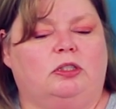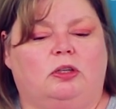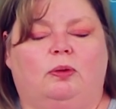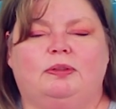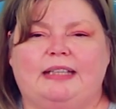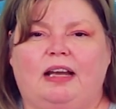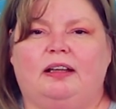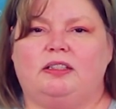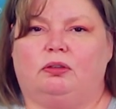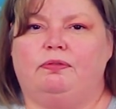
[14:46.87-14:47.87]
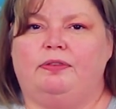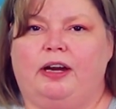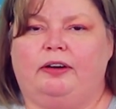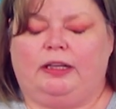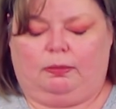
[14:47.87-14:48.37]
So satellites are
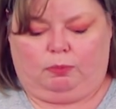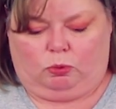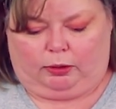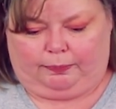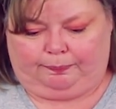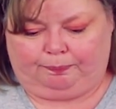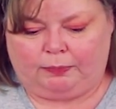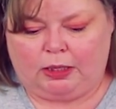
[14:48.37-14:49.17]
very important.